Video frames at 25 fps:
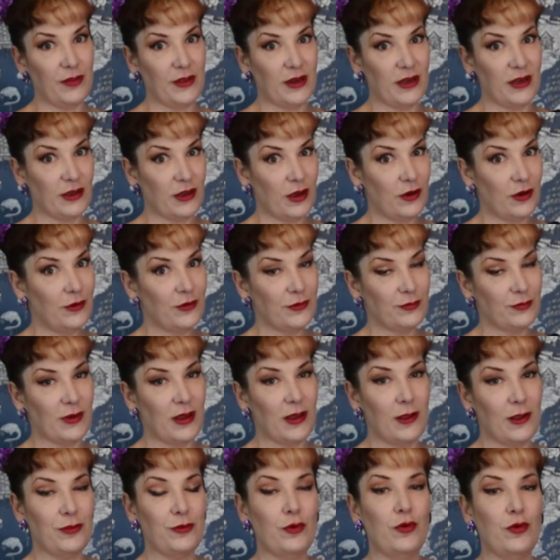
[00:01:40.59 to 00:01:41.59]
that it goes
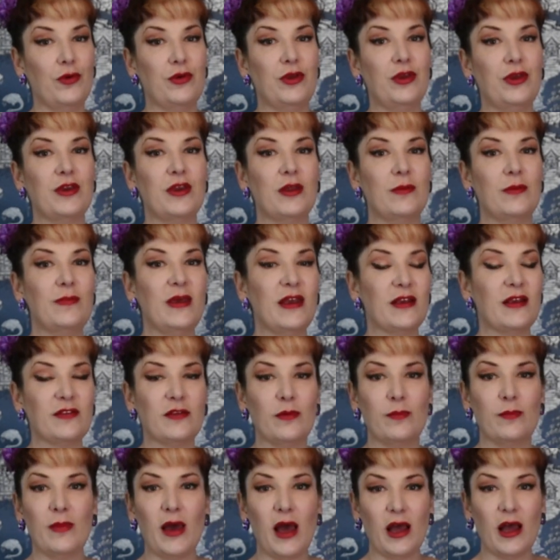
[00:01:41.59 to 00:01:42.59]
with, or you can mix
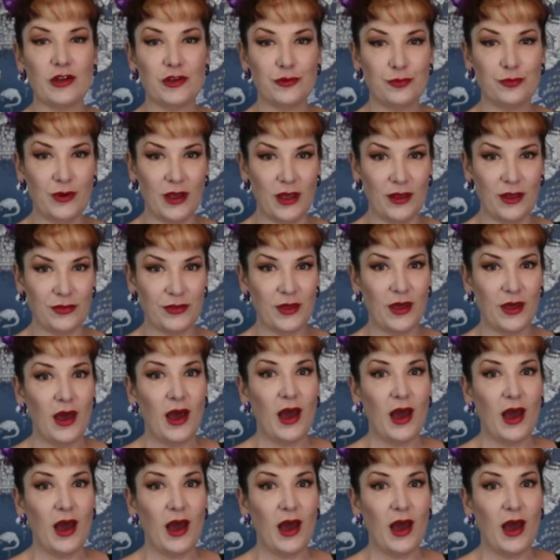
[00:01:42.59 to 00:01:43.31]
and match with